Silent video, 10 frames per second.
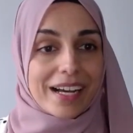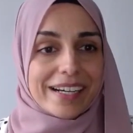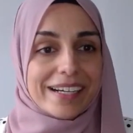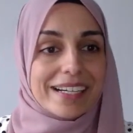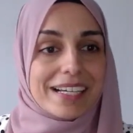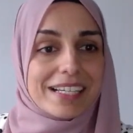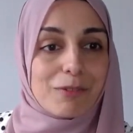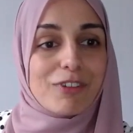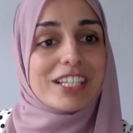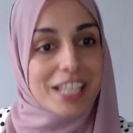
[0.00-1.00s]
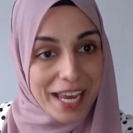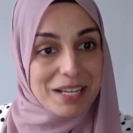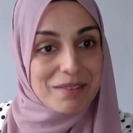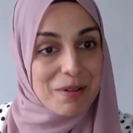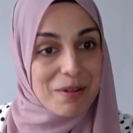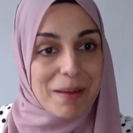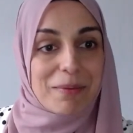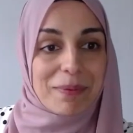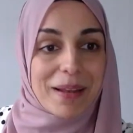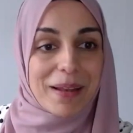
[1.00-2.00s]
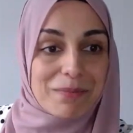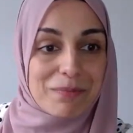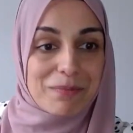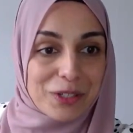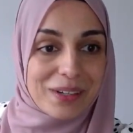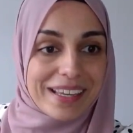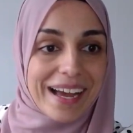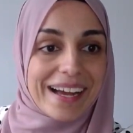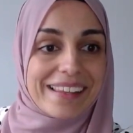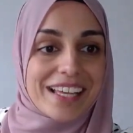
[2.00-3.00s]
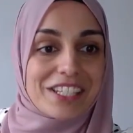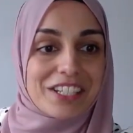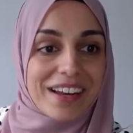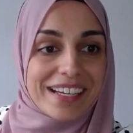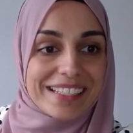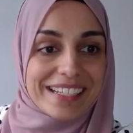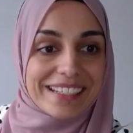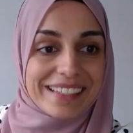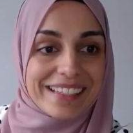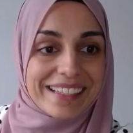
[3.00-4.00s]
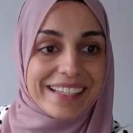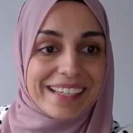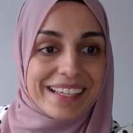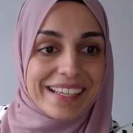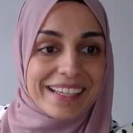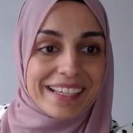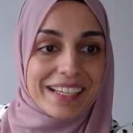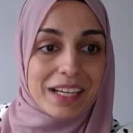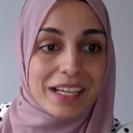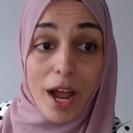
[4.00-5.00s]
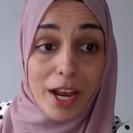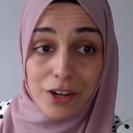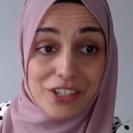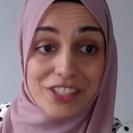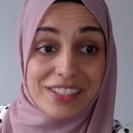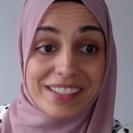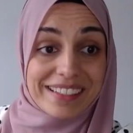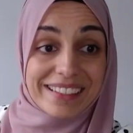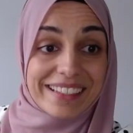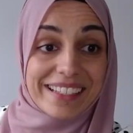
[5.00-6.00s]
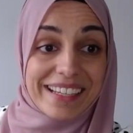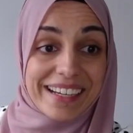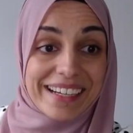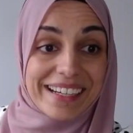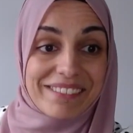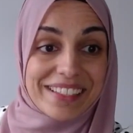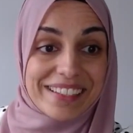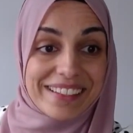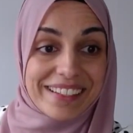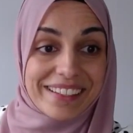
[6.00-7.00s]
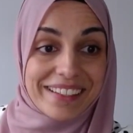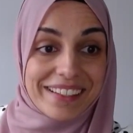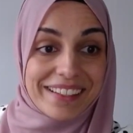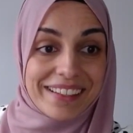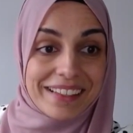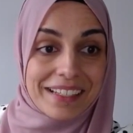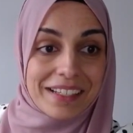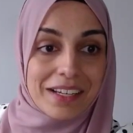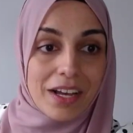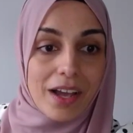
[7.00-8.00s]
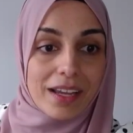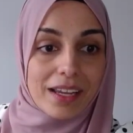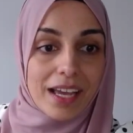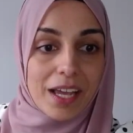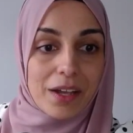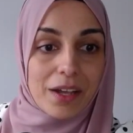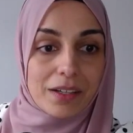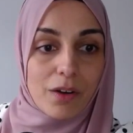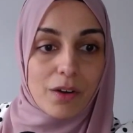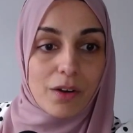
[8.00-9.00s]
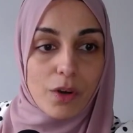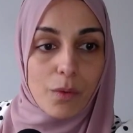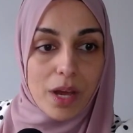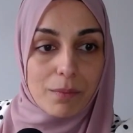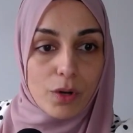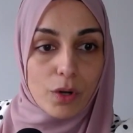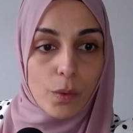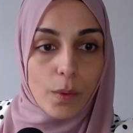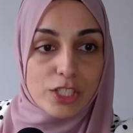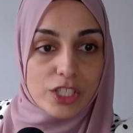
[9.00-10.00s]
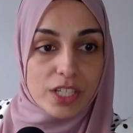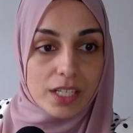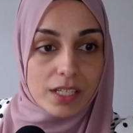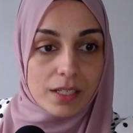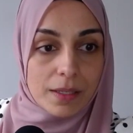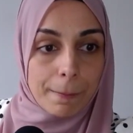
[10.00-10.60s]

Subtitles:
recyclable paper plates, I'm sure. Yeah, that's a great idea. Why not? Yeah, absolutely. Okay, have we got one more question?